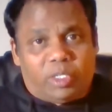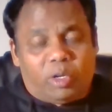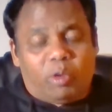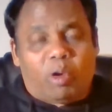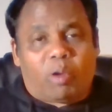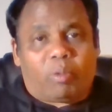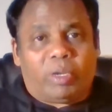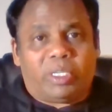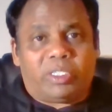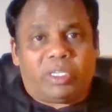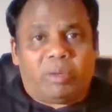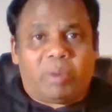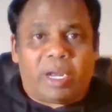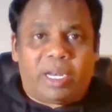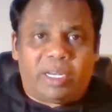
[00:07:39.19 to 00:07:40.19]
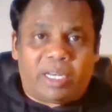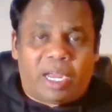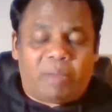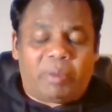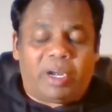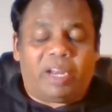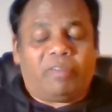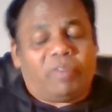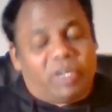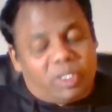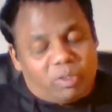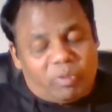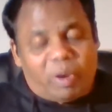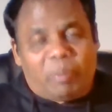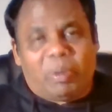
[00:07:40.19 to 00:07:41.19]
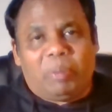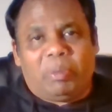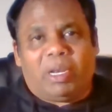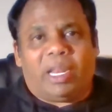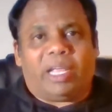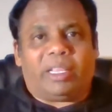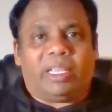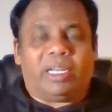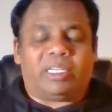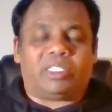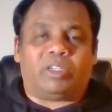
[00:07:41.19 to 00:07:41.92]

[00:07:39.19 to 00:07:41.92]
So don't waste your money, time, and effort. So we have people like that.